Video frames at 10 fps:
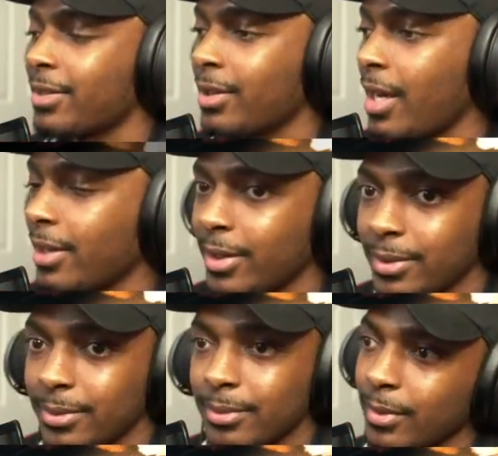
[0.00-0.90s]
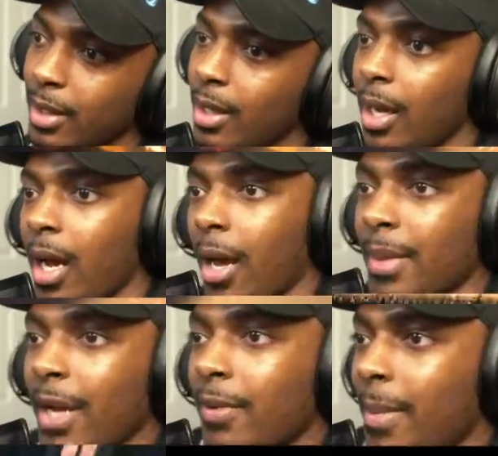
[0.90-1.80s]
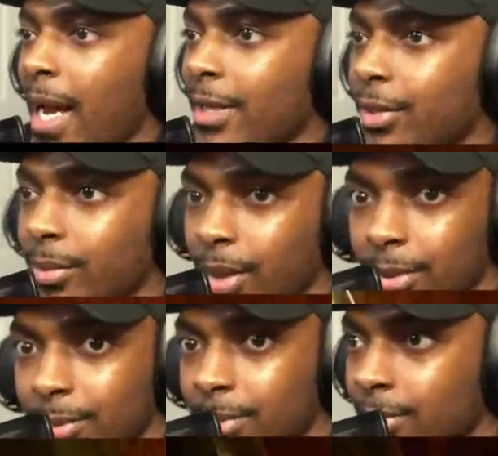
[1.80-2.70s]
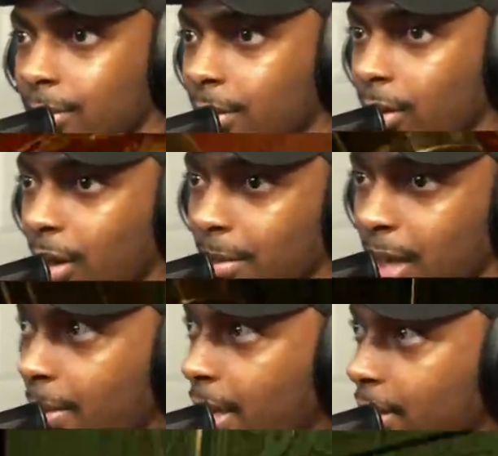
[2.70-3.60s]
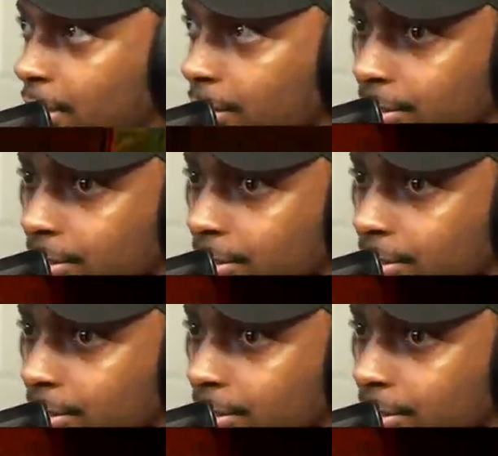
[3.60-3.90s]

Tiger. I'm not even mad at you, bro. You know what? I'm not mad at you.